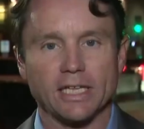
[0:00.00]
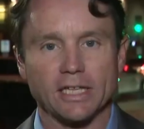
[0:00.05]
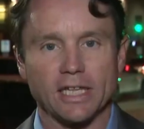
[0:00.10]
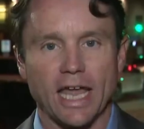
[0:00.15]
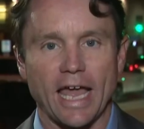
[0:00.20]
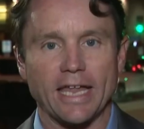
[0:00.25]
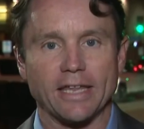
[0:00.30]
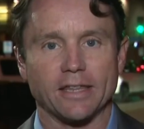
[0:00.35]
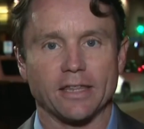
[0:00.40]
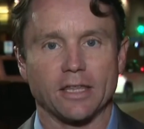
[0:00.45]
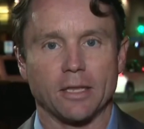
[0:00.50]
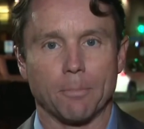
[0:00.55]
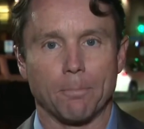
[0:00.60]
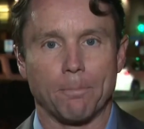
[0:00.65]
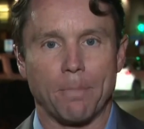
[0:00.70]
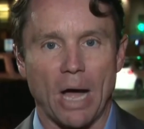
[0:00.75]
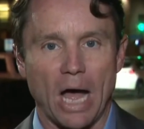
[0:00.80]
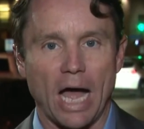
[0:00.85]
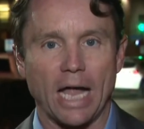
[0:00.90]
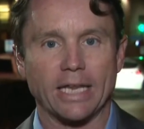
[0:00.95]
let the
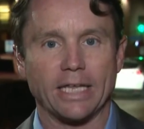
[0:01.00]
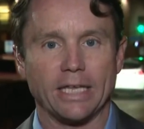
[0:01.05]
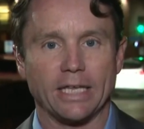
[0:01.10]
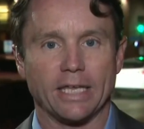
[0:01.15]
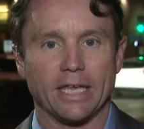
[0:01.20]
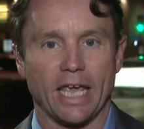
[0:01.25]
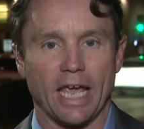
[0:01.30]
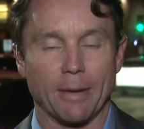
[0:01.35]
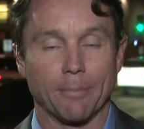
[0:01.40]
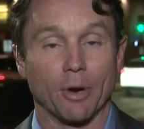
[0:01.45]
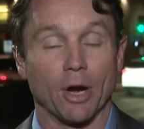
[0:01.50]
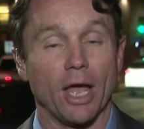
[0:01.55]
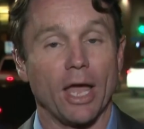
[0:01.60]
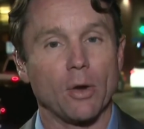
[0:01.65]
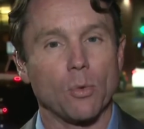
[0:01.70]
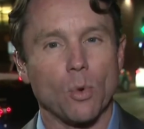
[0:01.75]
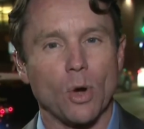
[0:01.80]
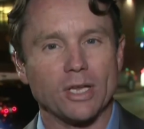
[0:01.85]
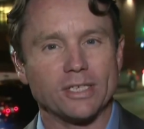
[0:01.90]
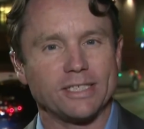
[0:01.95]
body camera
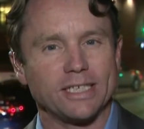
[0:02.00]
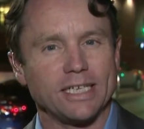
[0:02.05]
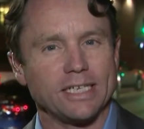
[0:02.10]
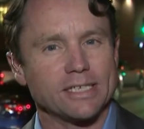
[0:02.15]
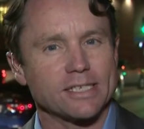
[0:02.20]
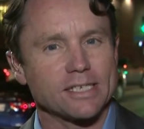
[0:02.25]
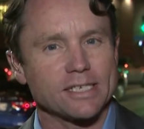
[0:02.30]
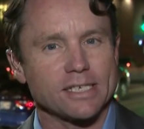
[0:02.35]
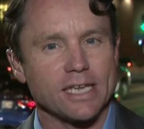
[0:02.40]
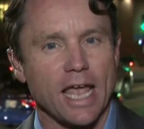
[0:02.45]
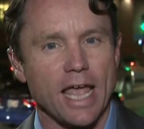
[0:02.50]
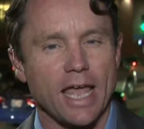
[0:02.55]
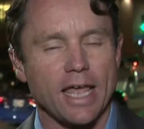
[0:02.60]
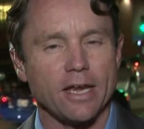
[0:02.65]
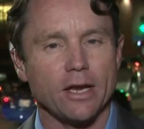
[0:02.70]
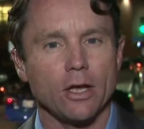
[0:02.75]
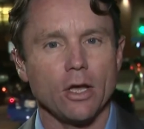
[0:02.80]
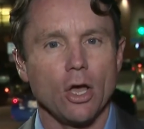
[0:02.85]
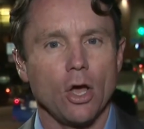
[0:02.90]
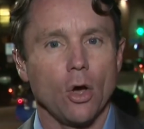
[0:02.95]
and what Dean
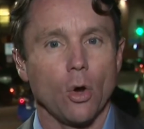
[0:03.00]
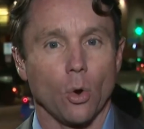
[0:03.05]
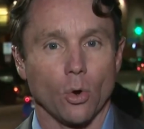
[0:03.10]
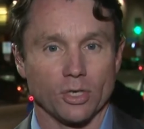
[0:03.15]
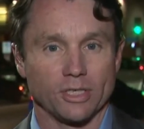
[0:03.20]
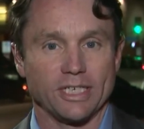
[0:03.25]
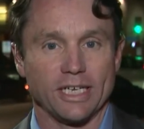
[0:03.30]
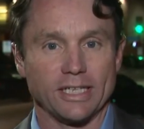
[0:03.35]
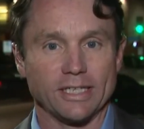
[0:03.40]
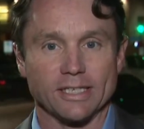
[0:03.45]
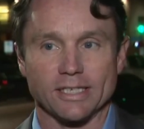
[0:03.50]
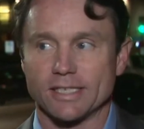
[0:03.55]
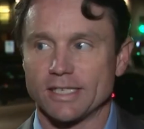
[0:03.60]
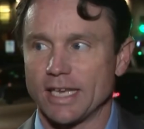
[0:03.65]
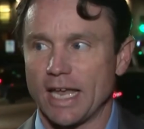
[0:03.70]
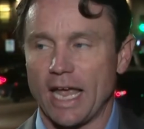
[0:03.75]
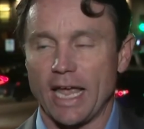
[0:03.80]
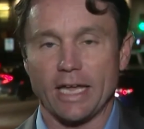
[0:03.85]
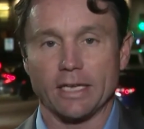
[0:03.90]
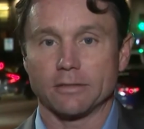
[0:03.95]
said or didn't
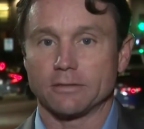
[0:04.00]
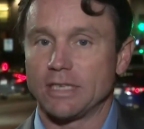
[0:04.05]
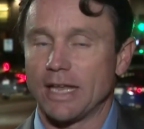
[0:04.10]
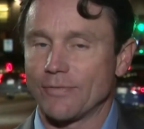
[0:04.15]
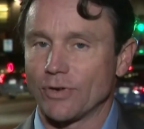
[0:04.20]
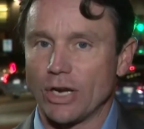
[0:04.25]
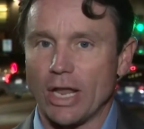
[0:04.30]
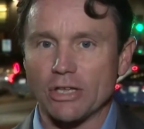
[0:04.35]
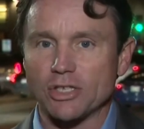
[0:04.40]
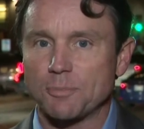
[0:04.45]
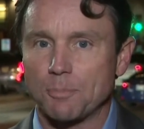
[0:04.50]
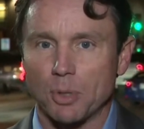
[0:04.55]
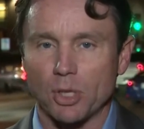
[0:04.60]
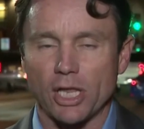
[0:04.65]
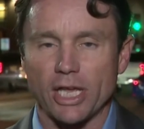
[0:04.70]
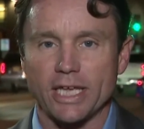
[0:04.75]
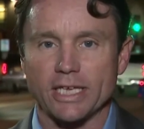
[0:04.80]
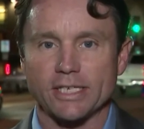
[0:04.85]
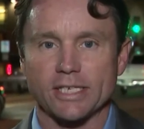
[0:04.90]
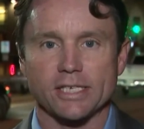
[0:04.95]
say, never announced
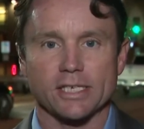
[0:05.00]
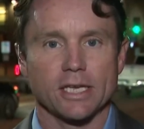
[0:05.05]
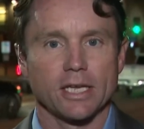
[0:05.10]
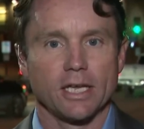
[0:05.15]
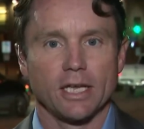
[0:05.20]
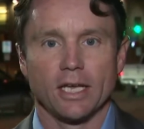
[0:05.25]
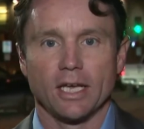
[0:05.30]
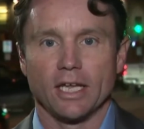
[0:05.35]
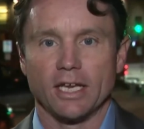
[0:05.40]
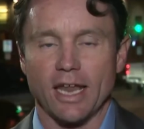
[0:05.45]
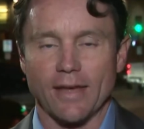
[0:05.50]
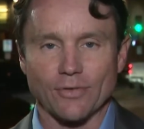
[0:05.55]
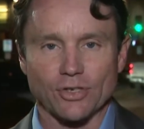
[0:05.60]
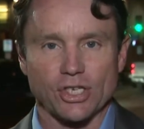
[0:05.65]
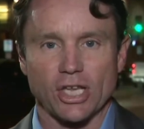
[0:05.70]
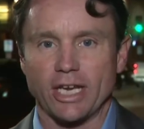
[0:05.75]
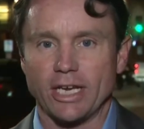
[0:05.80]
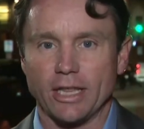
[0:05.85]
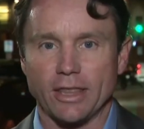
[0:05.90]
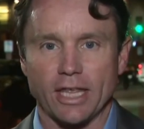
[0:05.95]
police, never
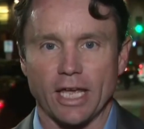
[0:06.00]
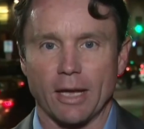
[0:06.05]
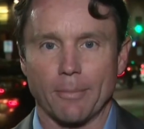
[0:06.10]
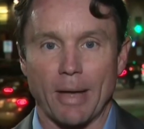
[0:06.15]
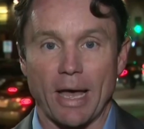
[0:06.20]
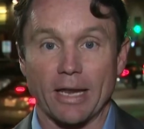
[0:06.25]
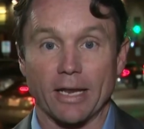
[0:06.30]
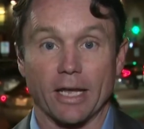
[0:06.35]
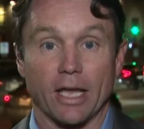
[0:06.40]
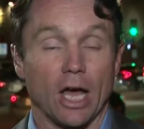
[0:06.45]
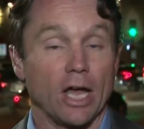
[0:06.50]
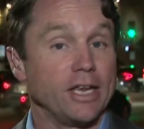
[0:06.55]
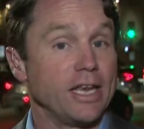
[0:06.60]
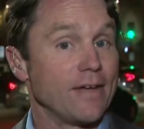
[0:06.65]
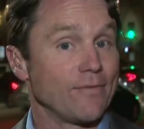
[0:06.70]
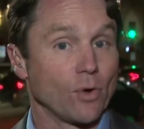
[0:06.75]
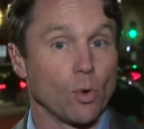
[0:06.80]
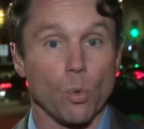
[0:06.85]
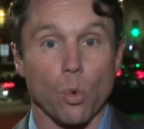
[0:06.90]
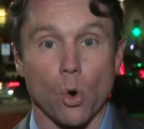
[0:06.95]
said anything about a gun,
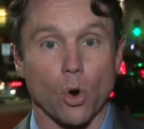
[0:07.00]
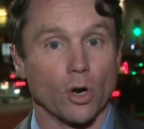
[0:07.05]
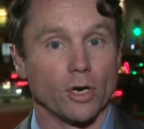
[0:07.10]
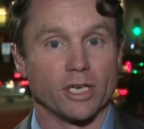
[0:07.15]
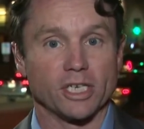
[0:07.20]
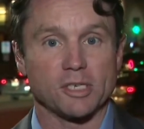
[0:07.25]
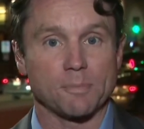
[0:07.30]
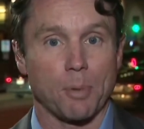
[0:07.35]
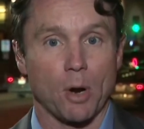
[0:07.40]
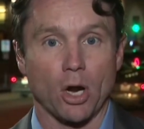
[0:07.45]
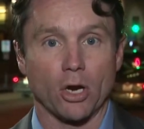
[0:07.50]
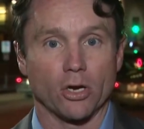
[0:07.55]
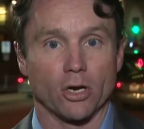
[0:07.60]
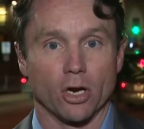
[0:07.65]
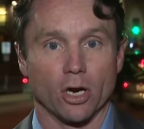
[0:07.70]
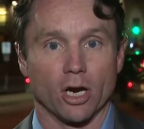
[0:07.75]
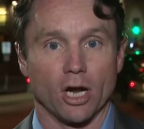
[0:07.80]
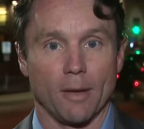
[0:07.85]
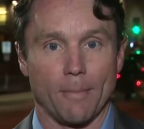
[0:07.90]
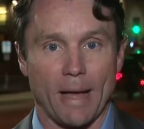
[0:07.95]
never warned his partner
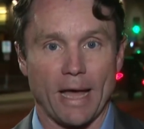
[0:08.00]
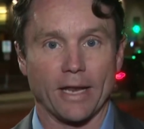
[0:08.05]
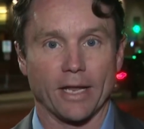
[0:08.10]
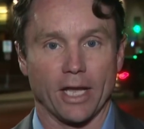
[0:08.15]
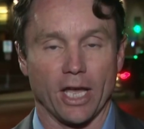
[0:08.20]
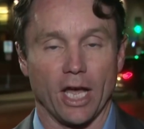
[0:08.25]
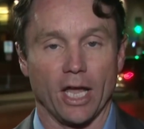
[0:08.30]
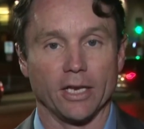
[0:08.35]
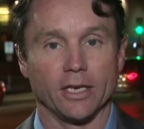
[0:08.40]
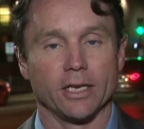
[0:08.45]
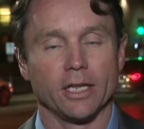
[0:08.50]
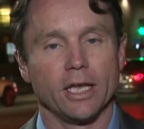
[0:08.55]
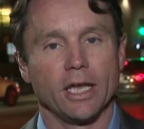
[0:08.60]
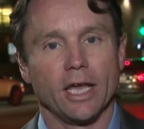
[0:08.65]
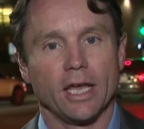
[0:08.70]
about a gun.